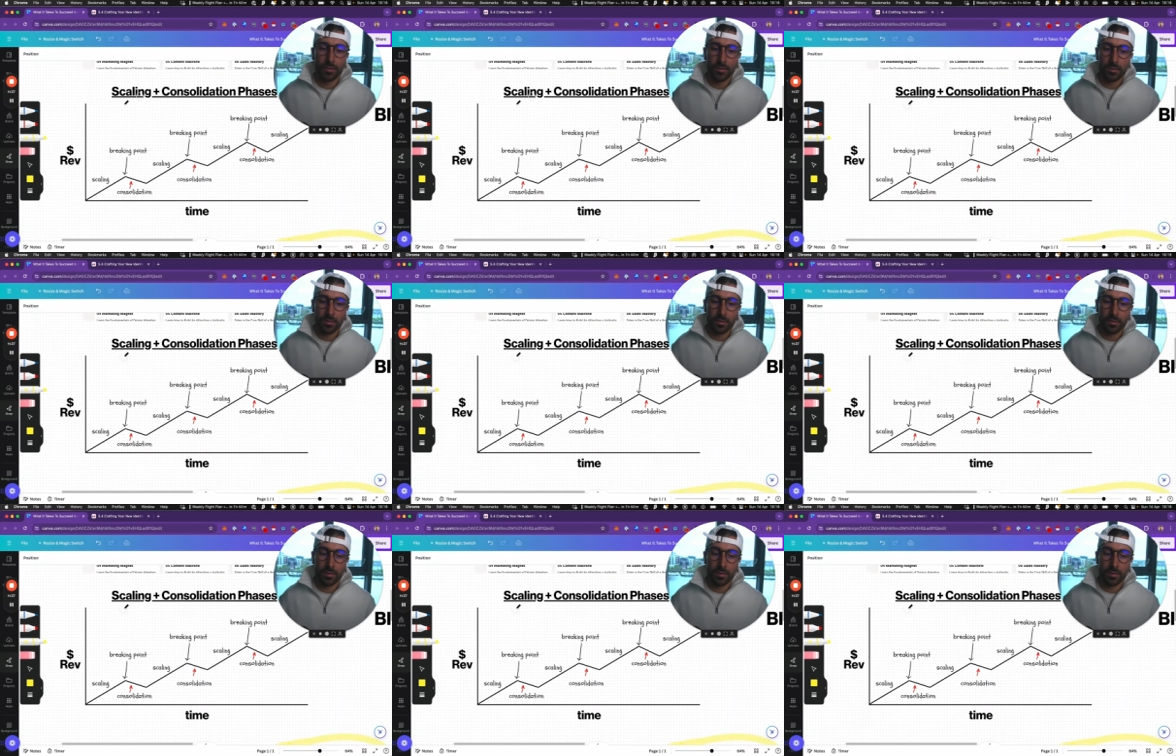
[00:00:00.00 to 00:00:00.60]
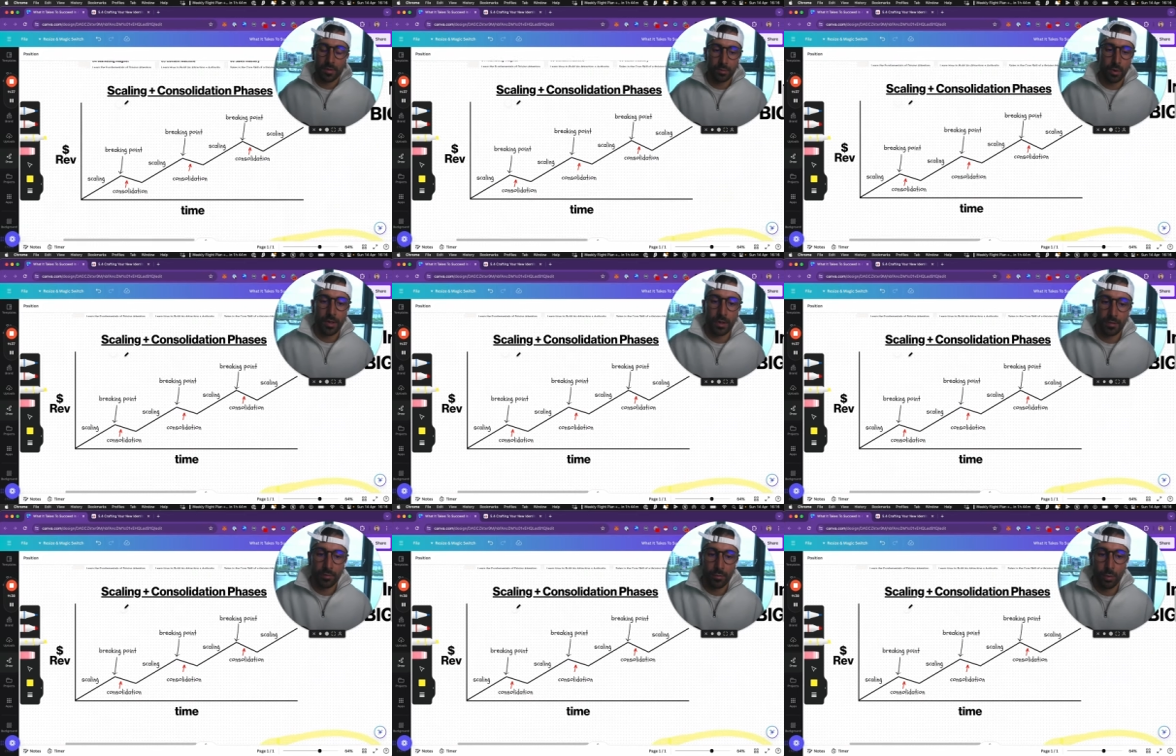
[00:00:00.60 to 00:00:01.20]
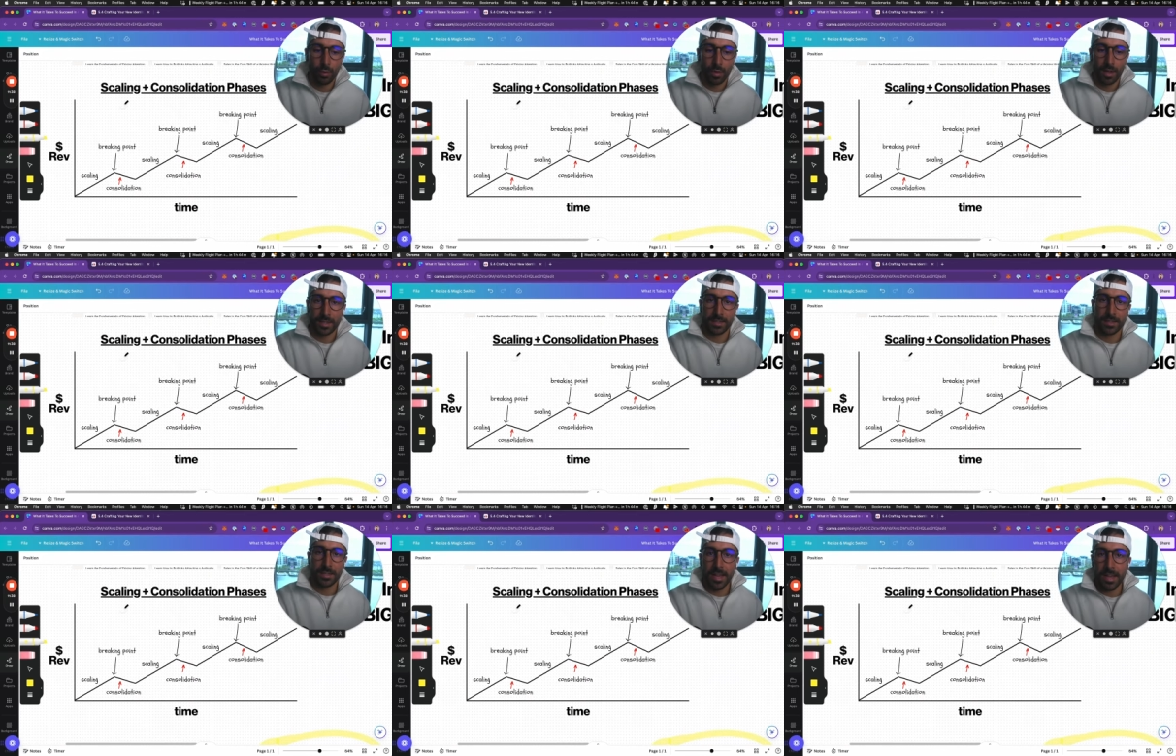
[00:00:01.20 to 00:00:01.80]
this is what I kind of call like
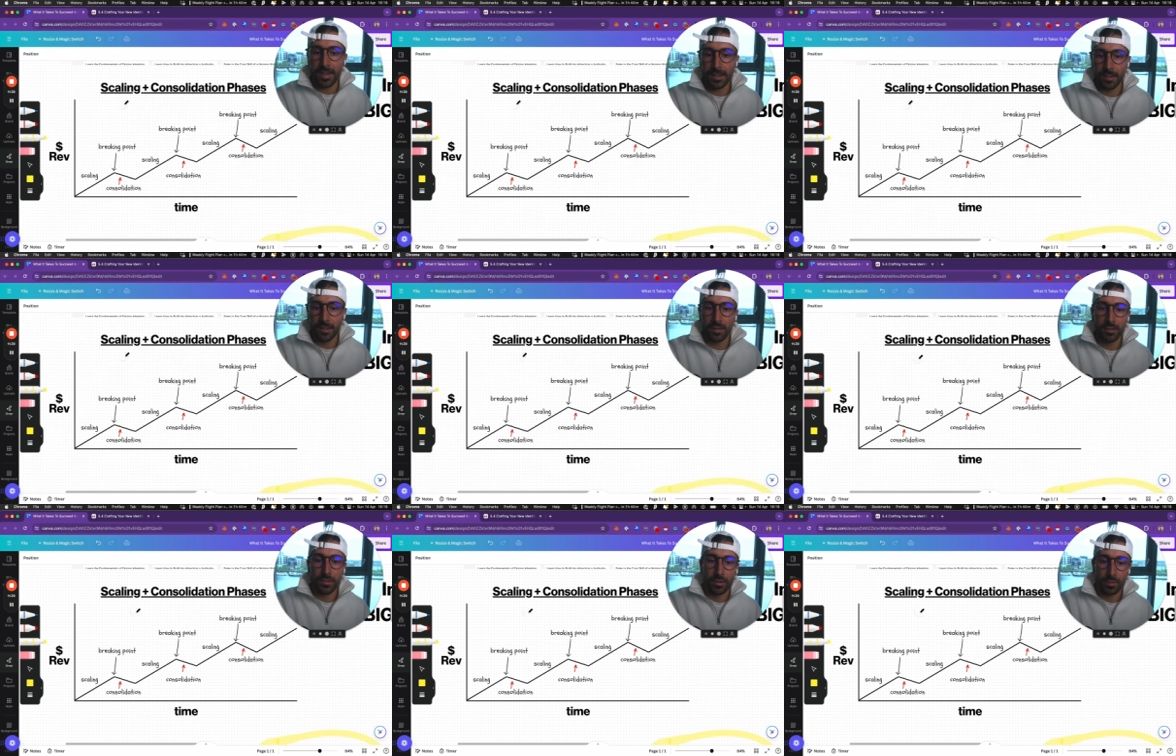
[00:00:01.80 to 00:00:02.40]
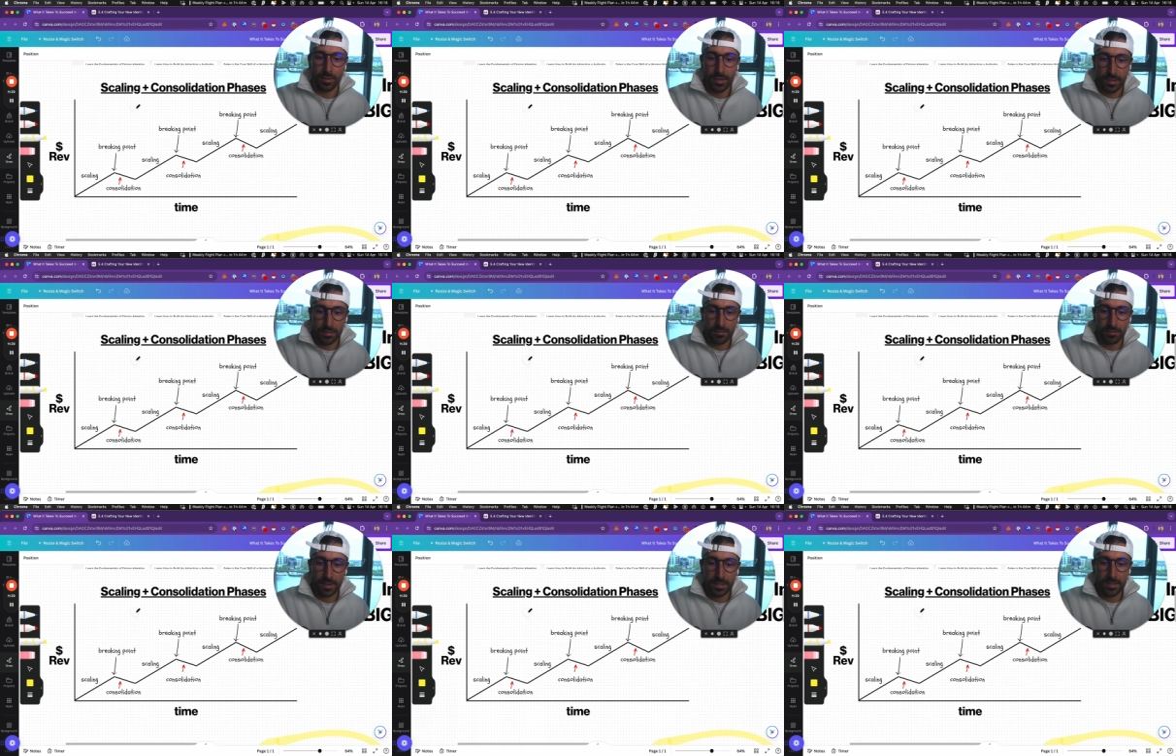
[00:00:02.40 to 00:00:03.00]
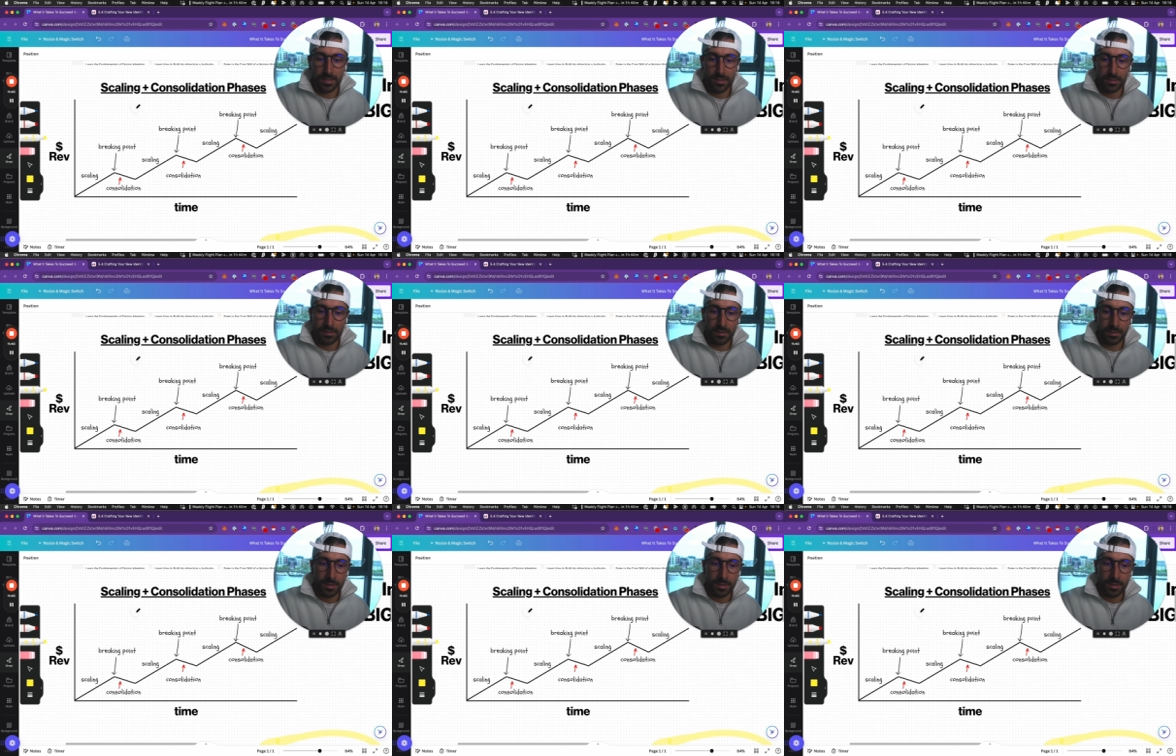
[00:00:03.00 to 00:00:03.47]
scaling and consolidation phases.